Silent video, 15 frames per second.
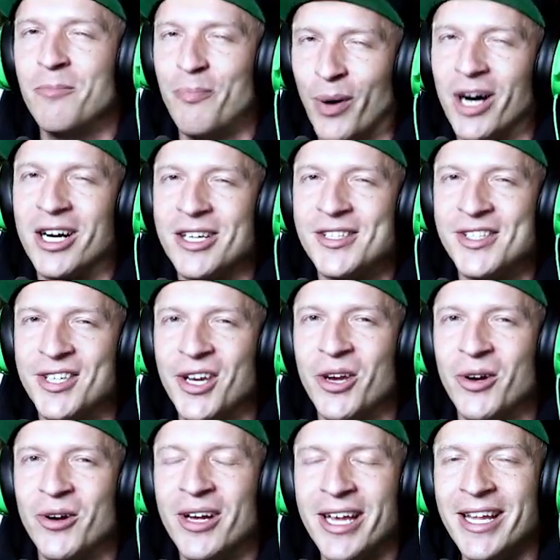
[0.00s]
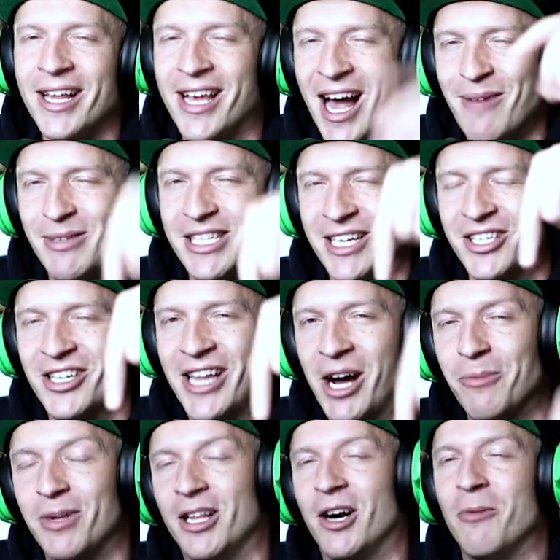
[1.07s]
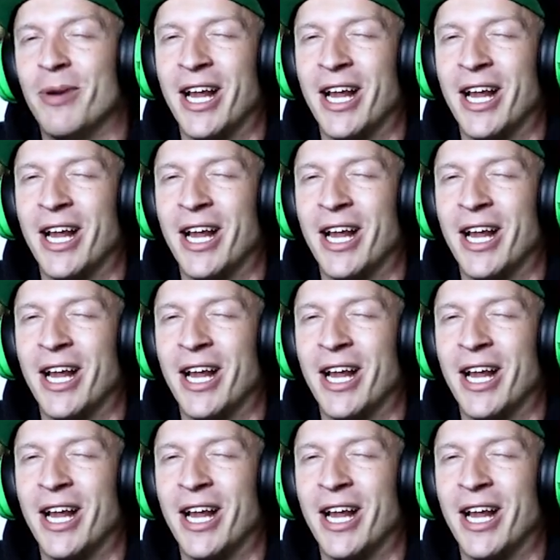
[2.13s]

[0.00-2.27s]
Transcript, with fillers: part two in the comment section down below.